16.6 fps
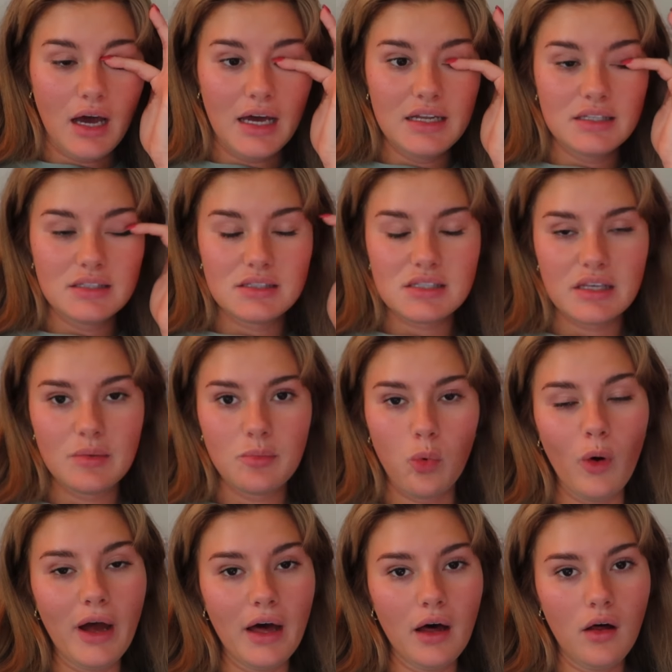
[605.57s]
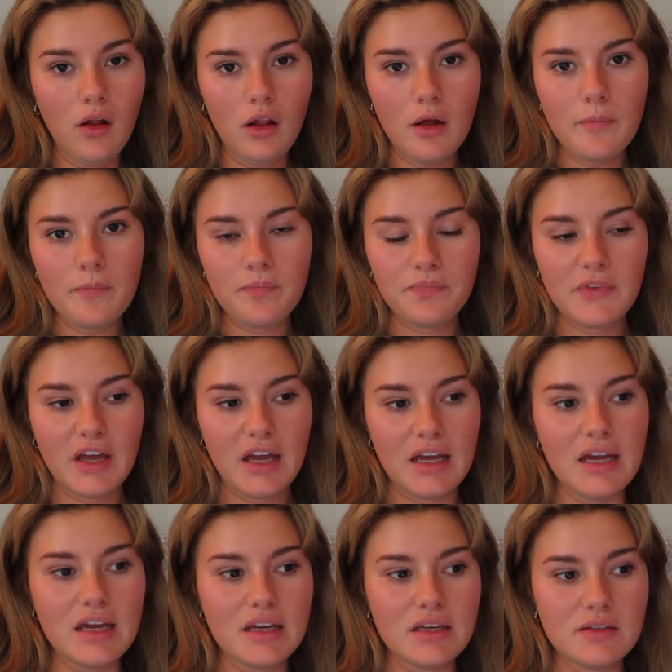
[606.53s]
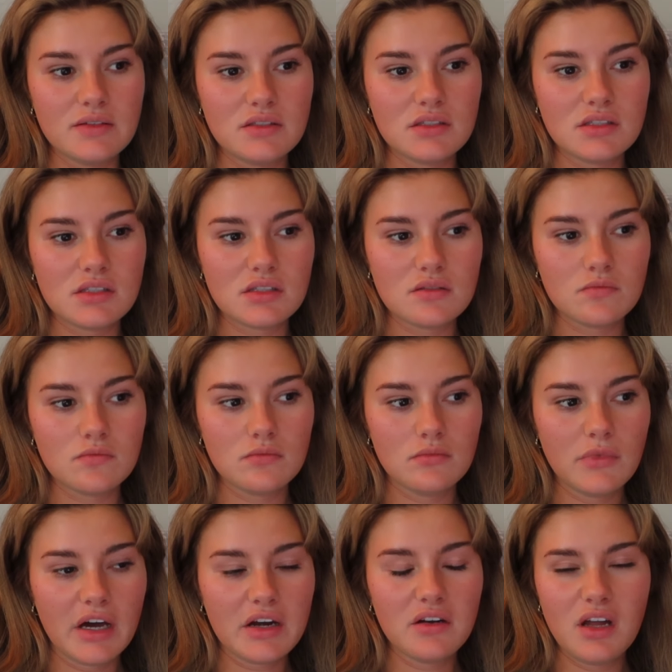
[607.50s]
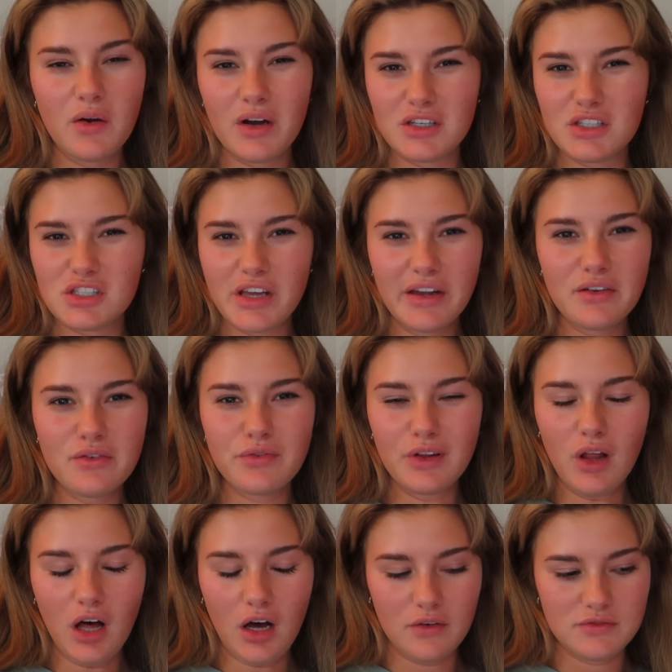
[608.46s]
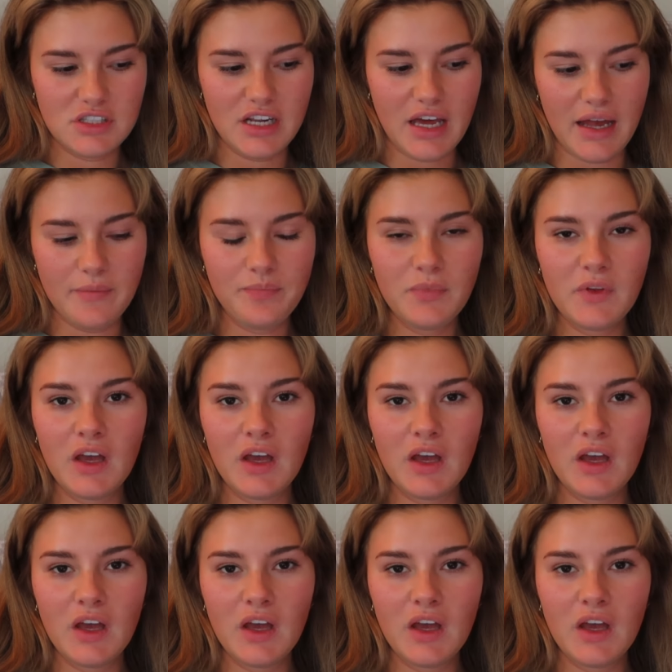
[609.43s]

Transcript: I didn't sleep well, and I don't know, I just kind of feel off today.